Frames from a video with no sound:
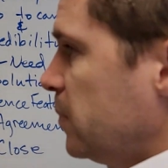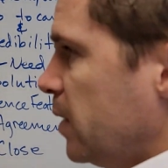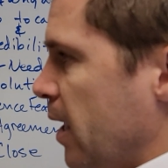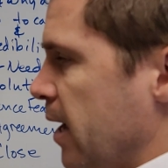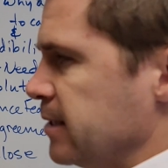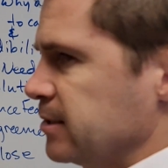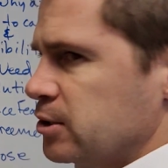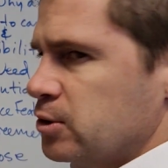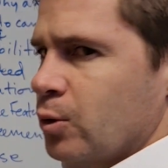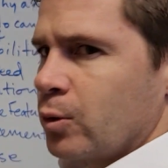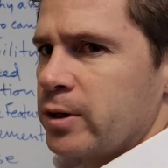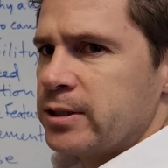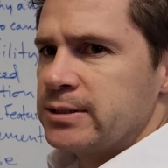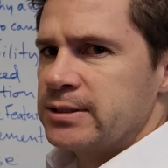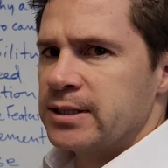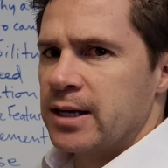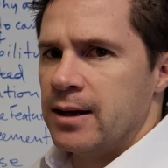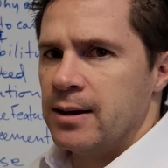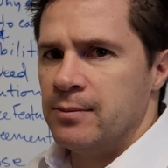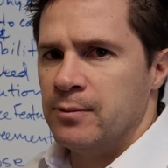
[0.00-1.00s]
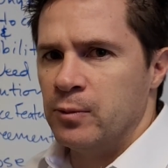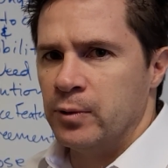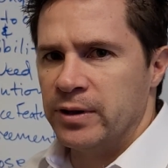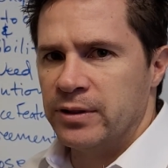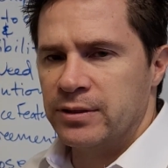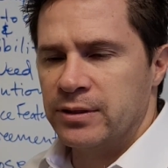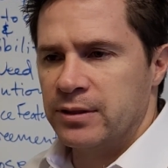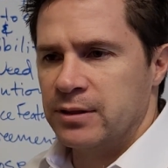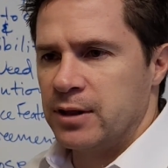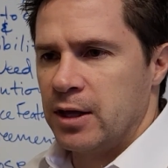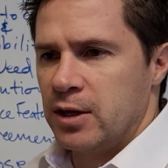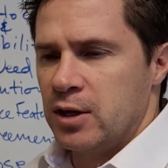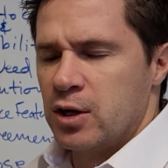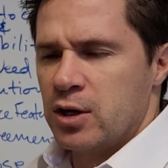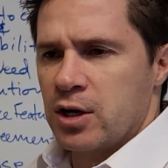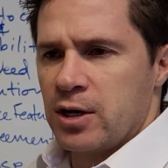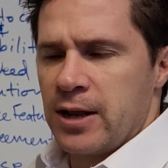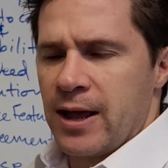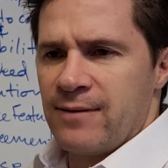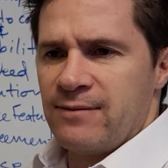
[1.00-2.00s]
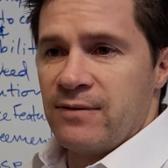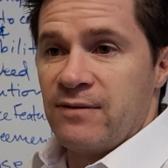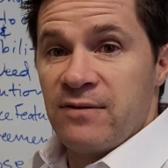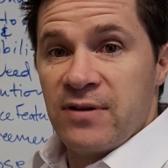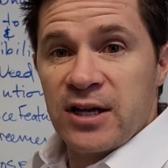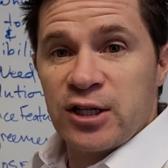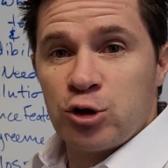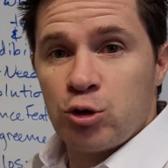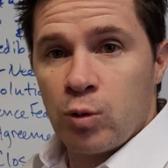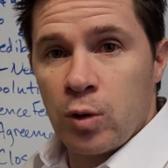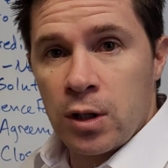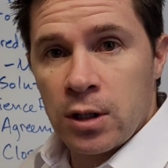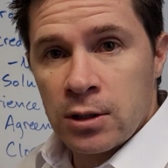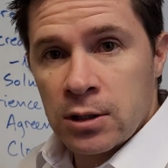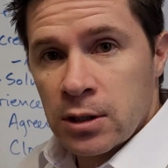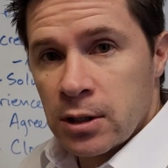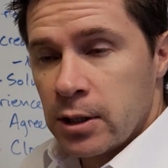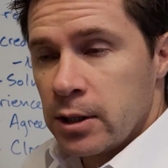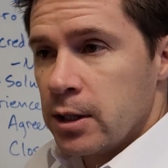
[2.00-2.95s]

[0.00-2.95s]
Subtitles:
And stories come with you could have a visual.